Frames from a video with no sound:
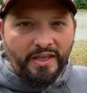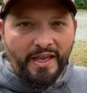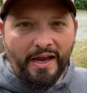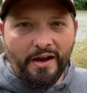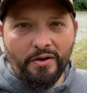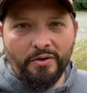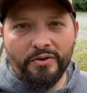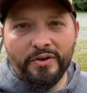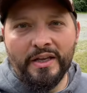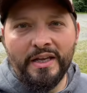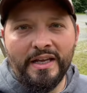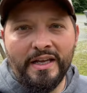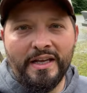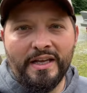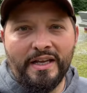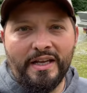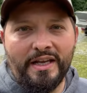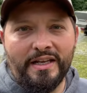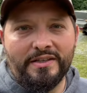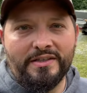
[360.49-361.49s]
out
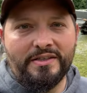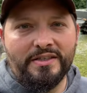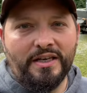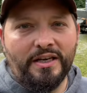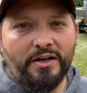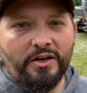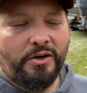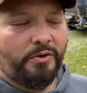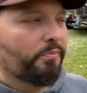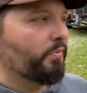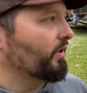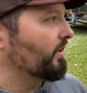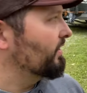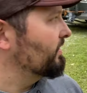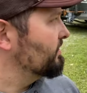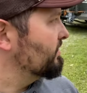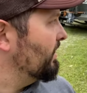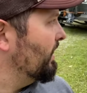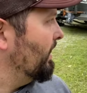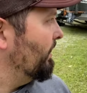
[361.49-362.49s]
in cedar
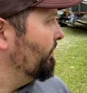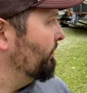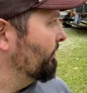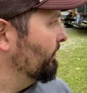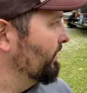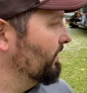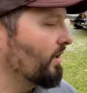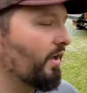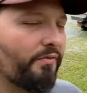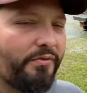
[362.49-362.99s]
because I would really love